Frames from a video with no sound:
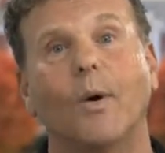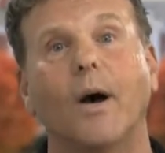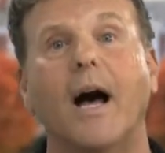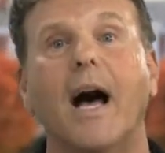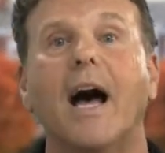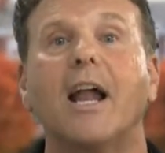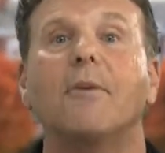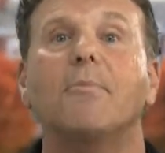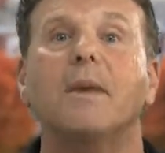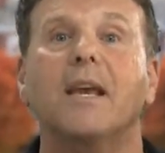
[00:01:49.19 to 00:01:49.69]
Well,
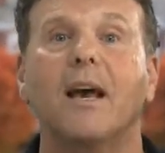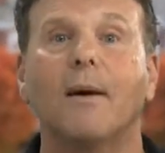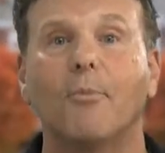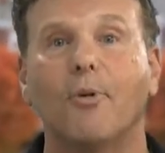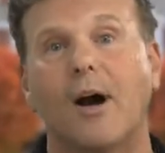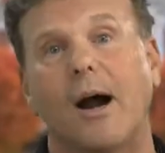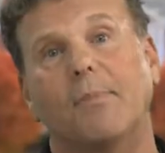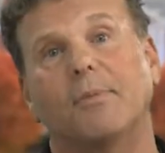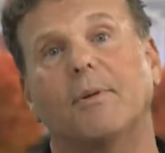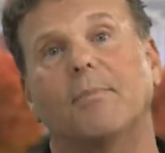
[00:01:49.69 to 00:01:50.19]
how do you become
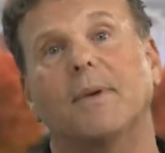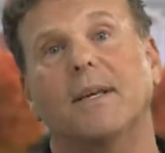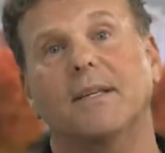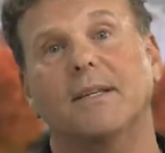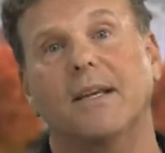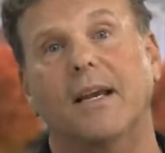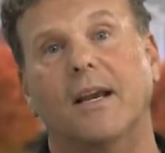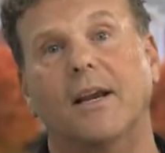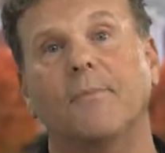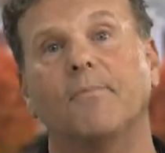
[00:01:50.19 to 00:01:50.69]
more
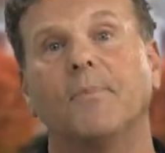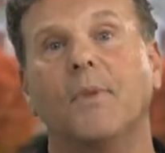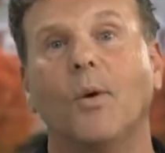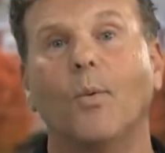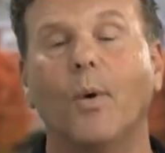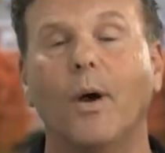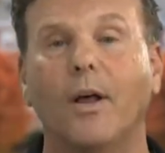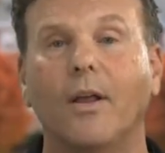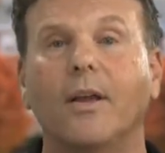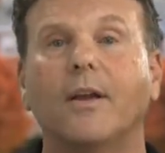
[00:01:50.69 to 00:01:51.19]
optimistic?
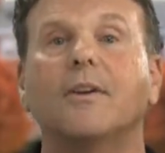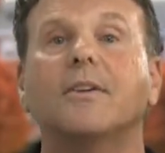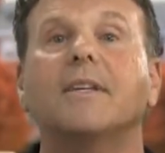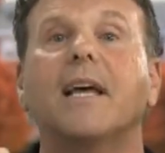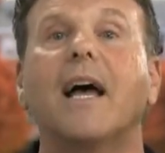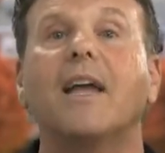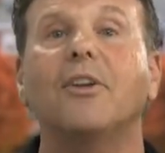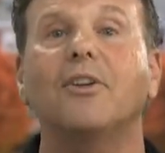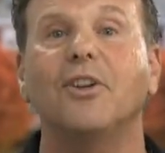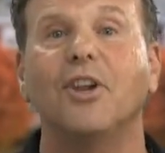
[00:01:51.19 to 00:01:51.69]
Well, here's
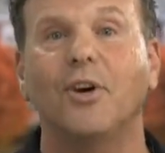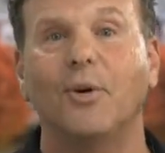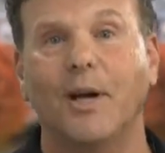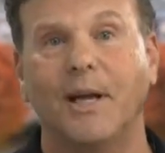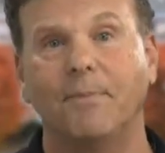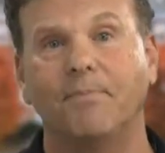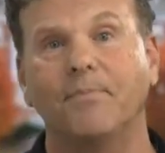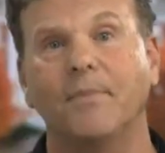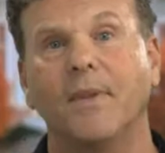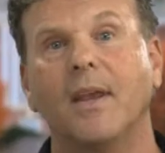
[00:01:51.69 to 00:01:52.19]
how you do
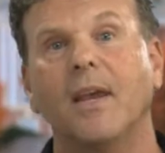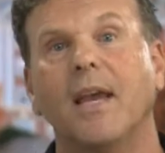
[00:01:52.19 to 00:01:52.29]
it.